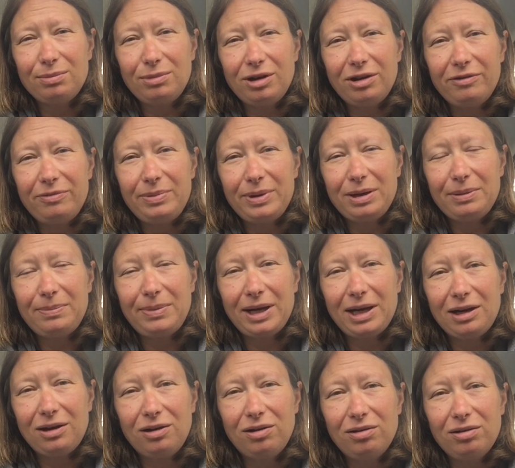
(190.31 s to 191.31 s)
might have been a
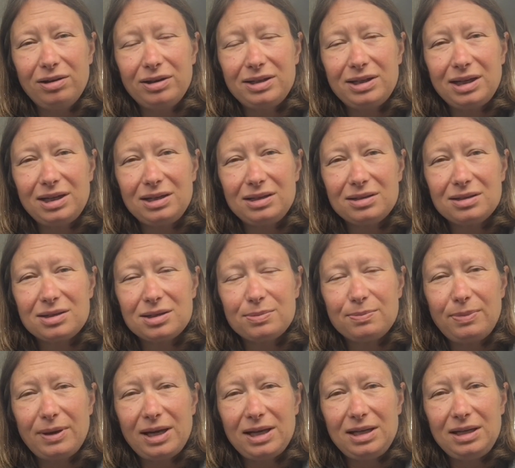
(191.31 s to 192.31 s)
bank holiday in
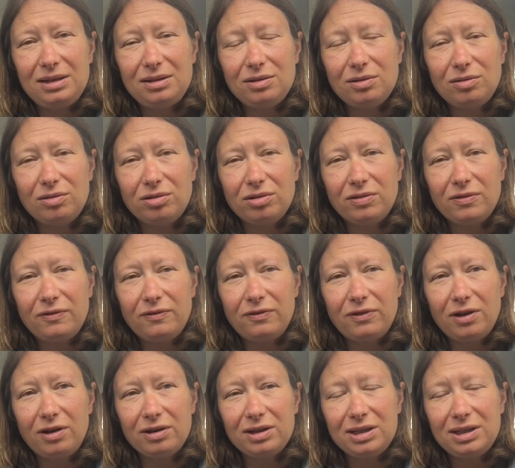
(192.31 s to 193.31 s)
Spain on
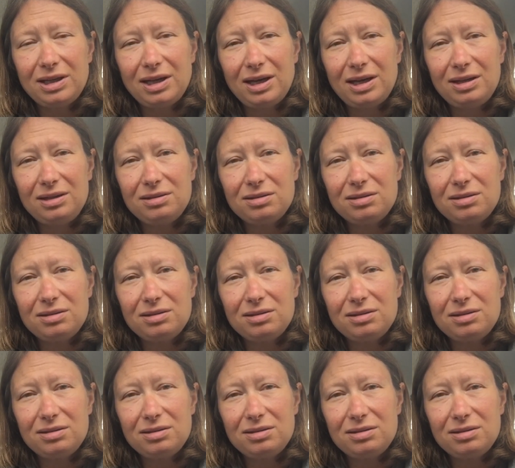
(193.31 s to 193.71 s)
Friday.